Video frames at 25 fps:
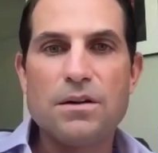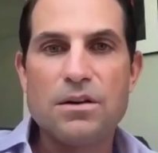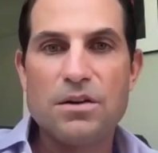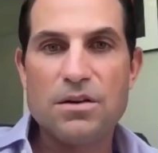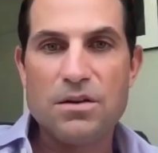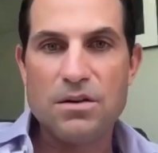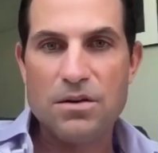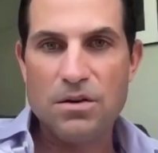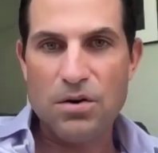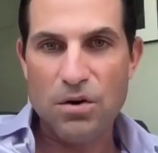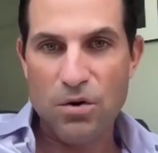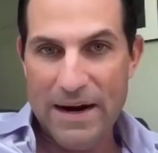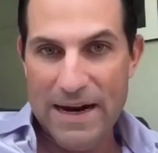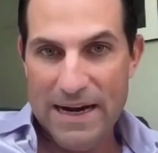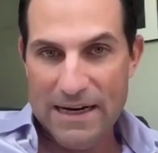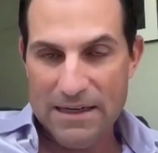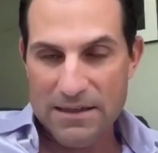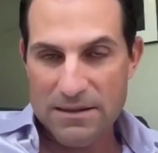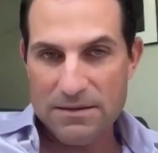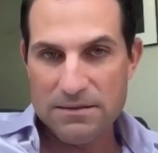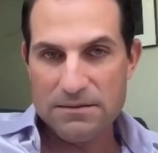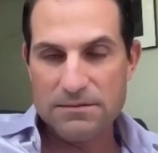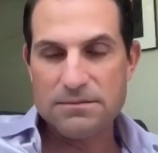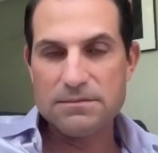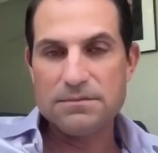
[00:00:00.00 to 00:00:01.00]

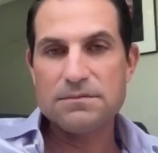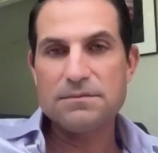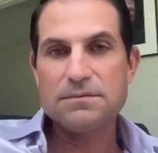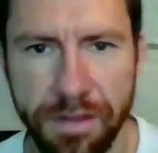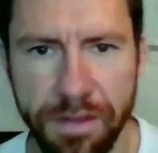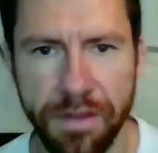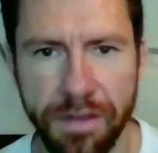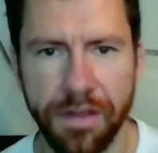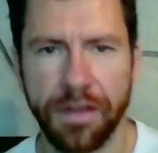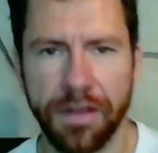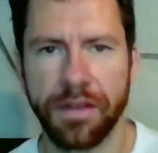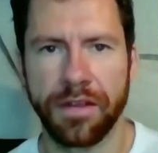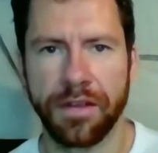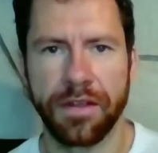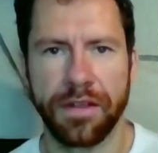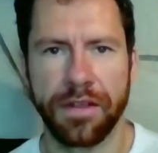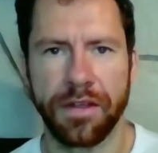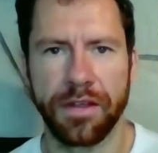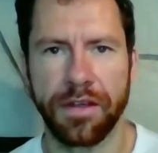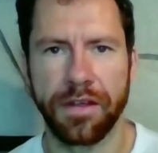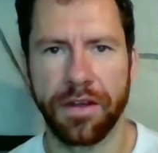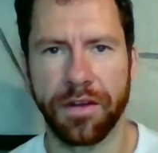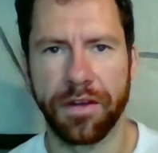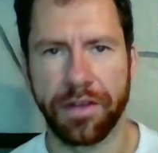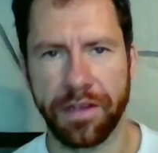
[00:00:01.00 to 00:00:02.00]
Correct. That's
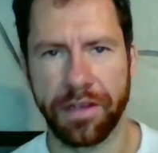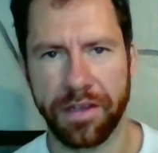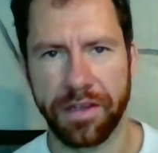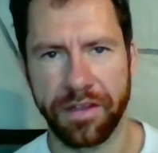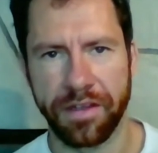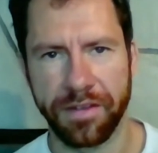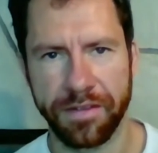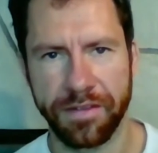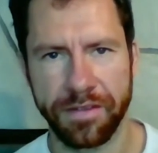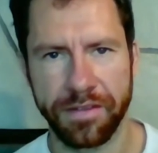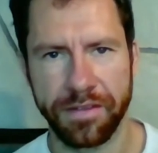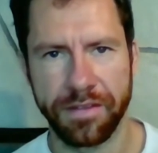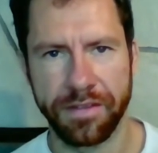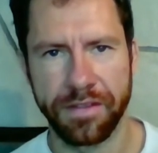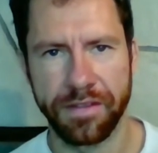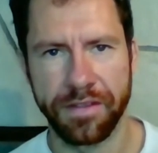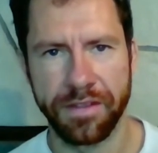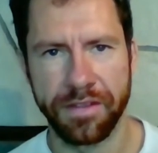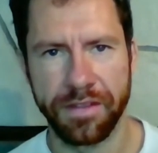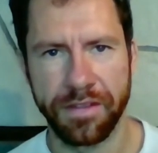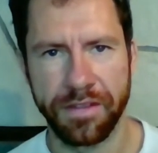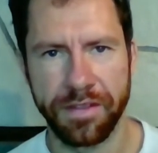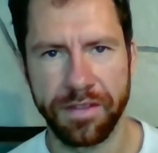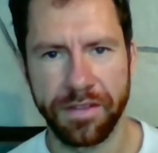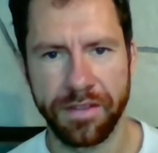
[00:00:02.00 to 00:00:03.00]

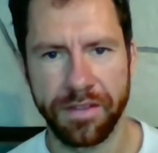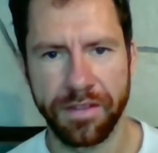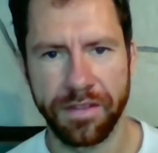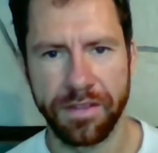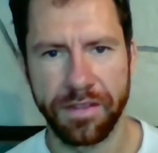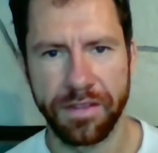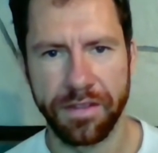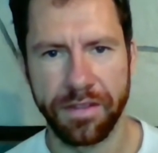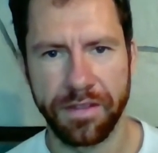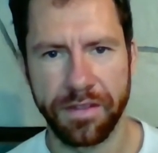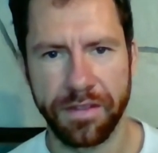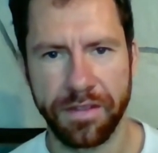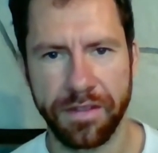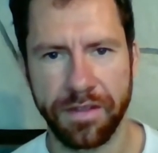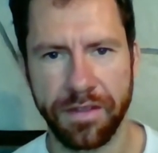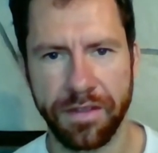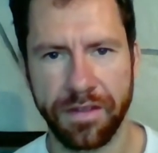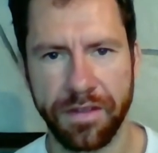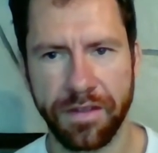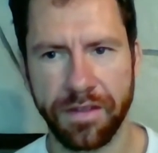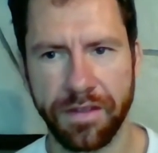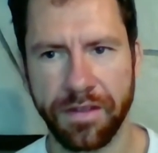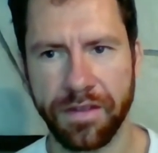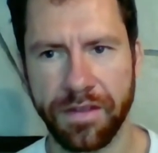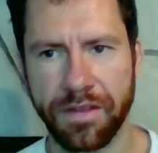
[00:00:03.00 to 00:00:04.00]
exactly right. And
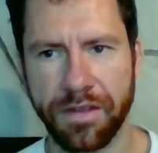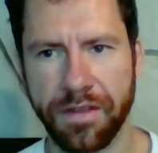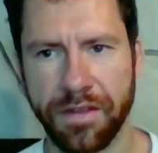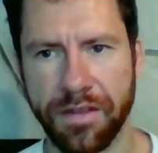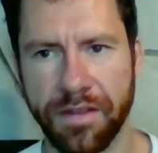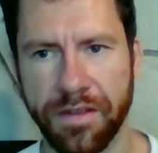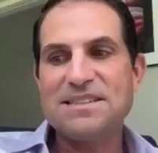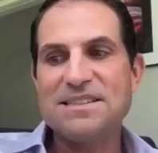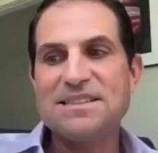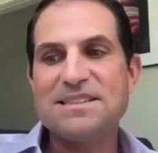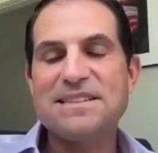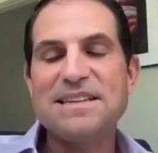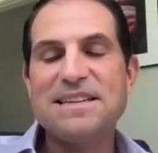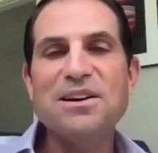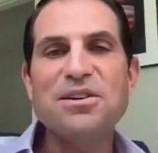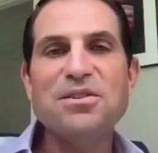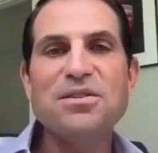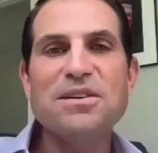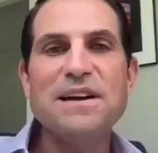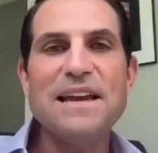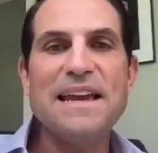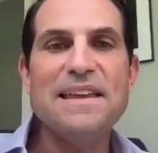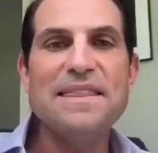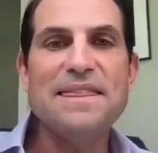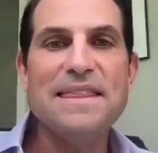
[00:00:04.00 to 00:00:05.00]
it's still
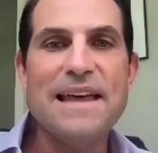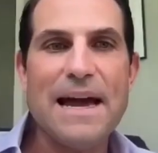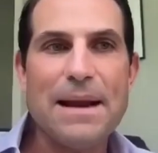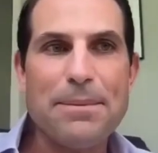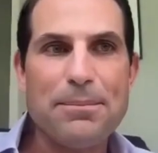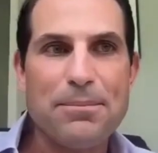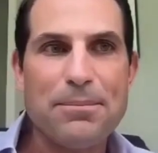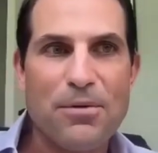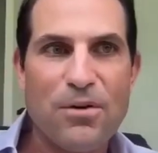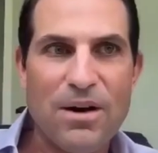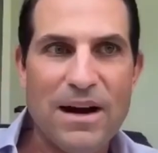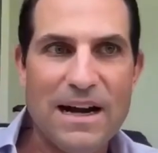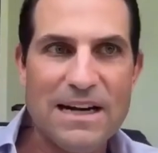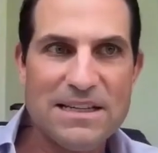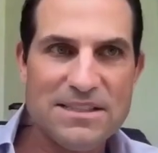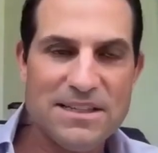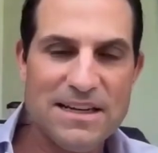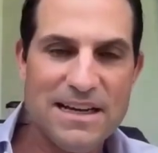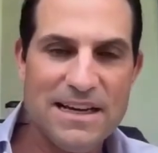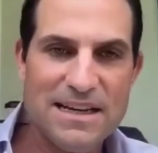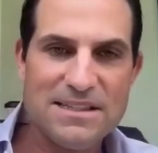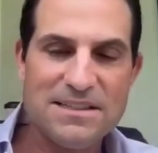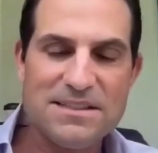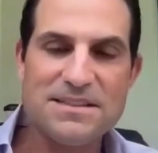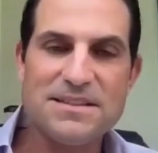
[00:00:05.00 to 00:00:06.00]
in that
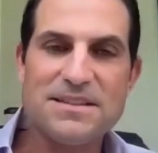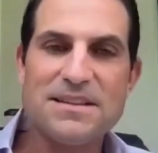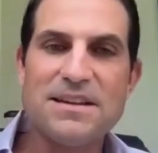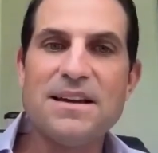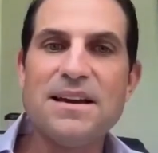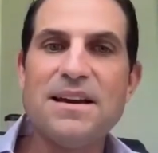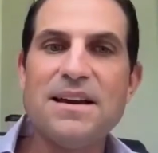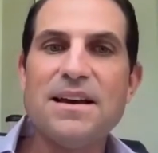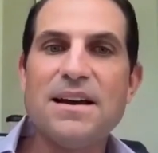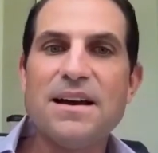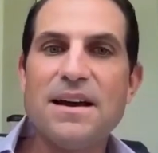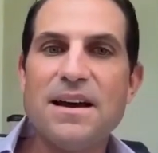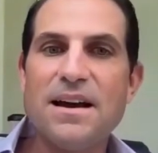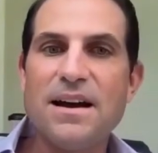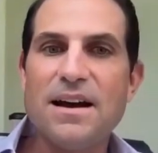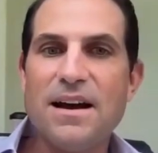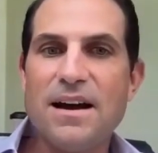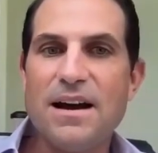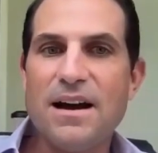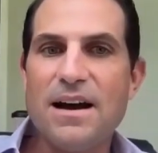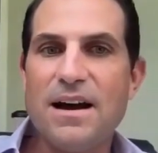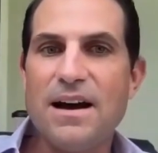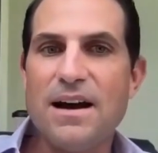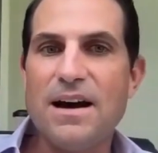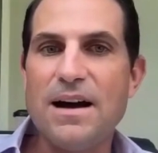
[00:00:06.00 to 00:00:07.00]
process,
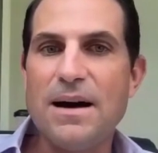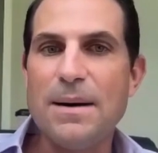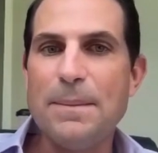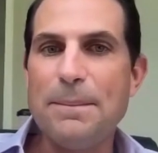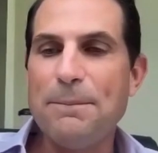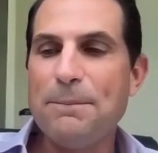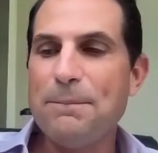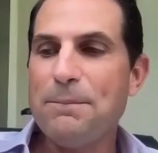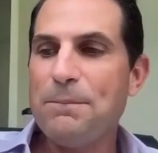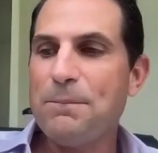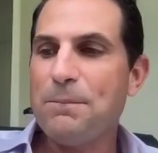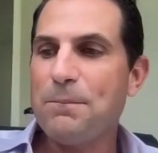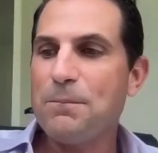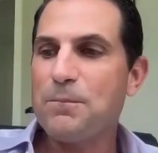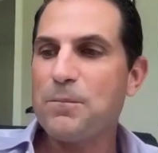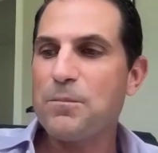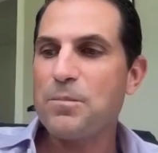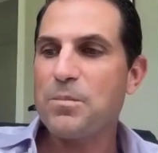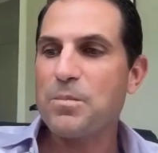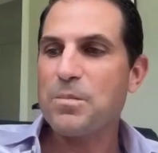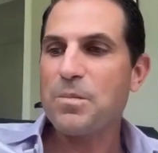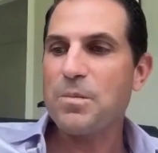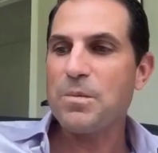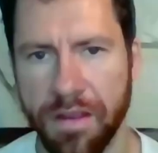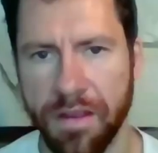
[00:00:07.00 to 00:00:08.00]
um,
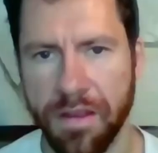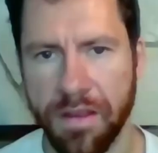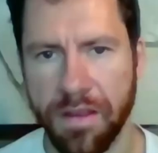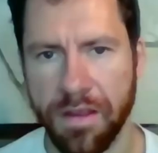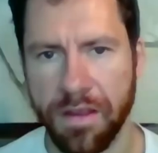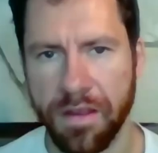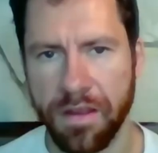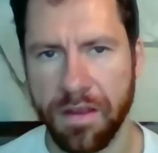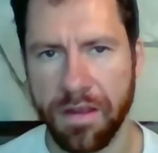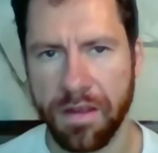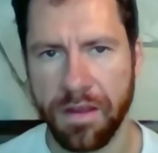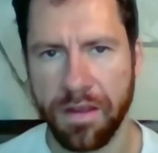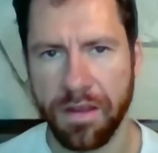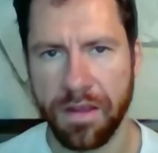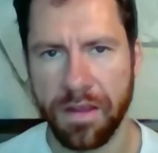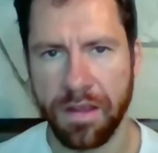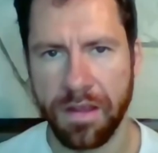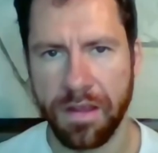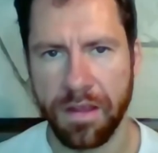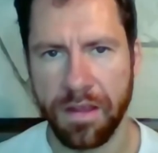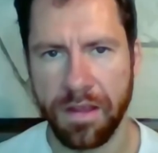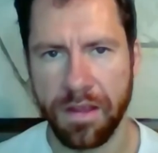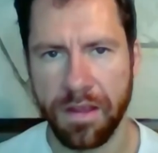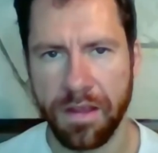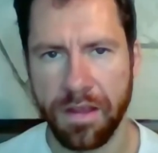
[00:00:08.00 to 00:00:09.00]

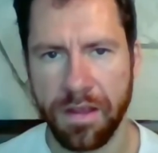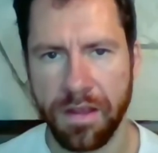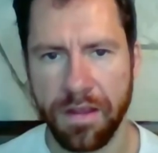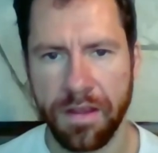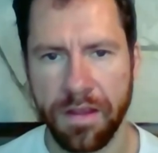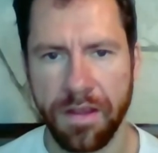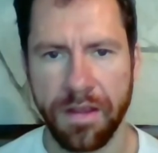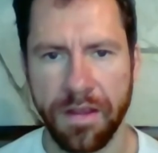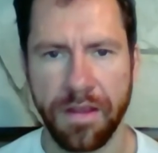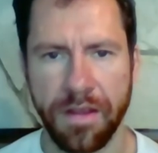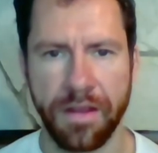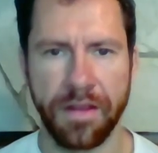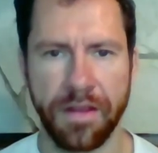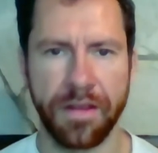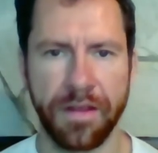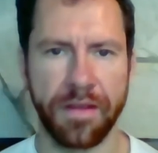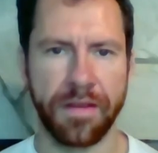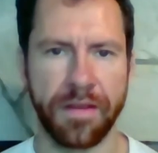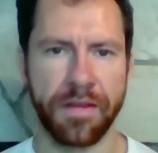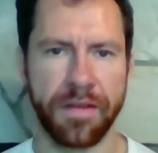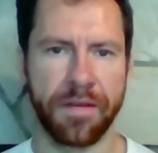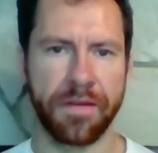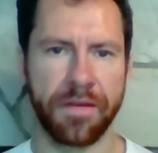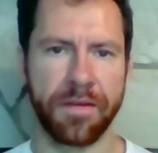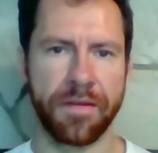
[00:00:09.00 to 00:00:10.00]
applying
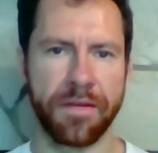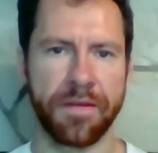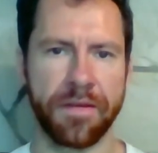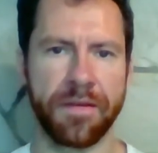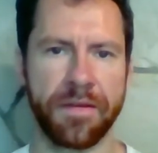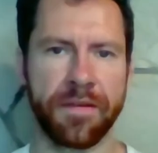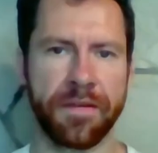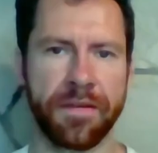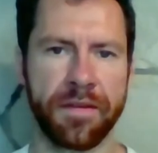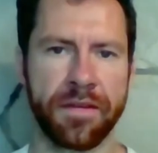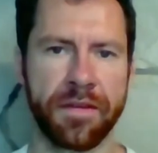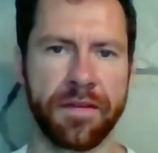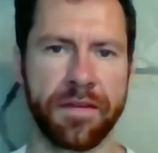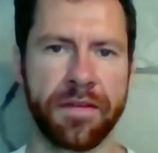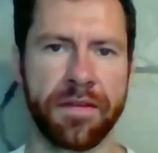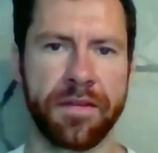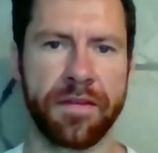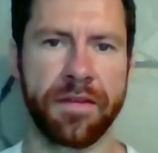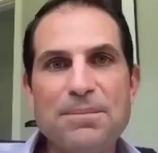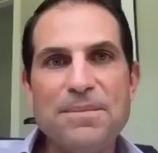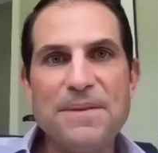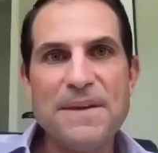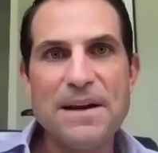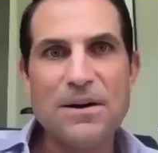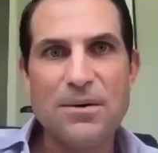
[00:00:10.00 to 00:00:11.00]
some
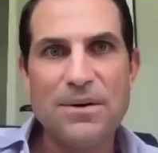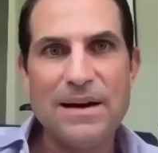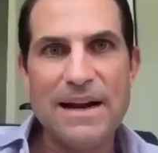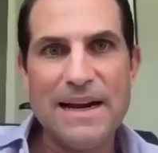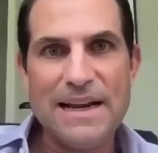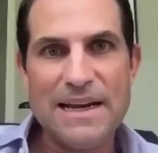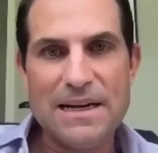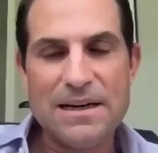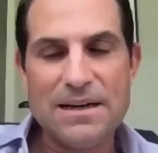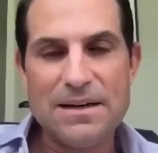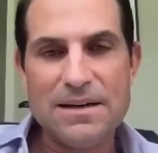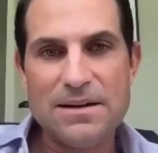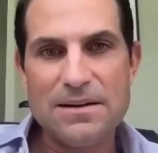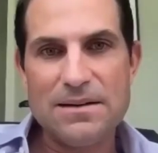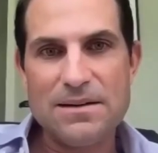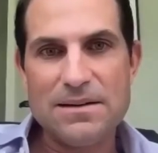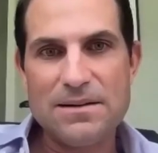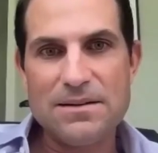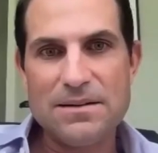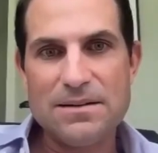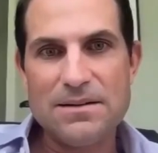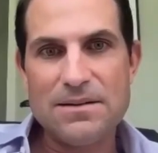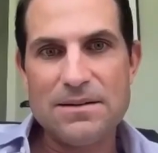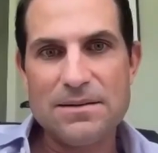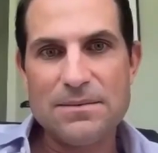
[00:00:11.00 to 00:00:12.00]
game theoretic
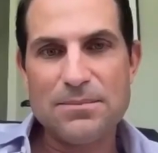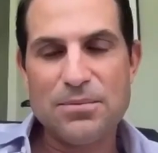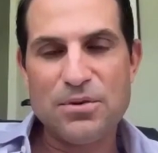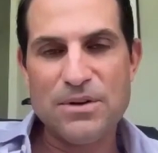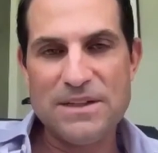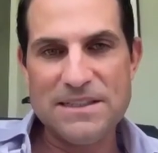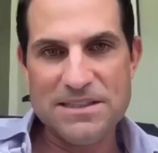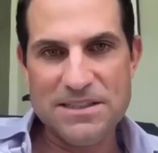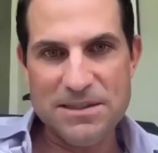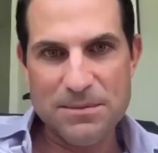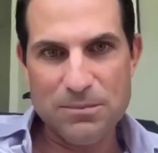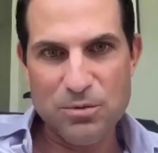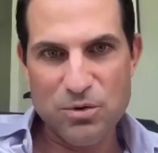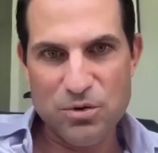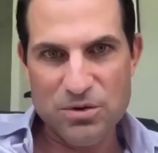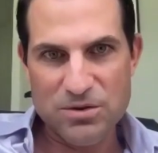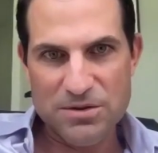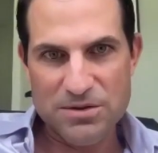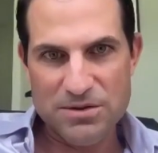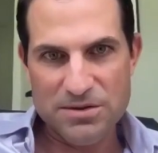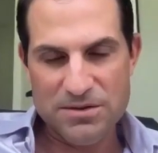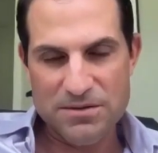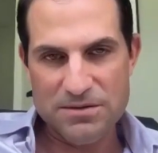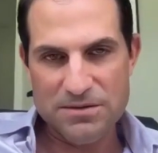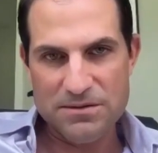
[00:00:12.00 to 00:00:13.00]

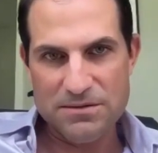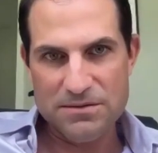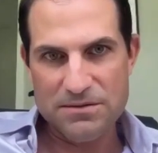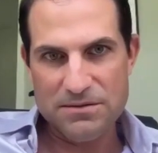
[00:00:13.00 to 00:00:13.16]
principles.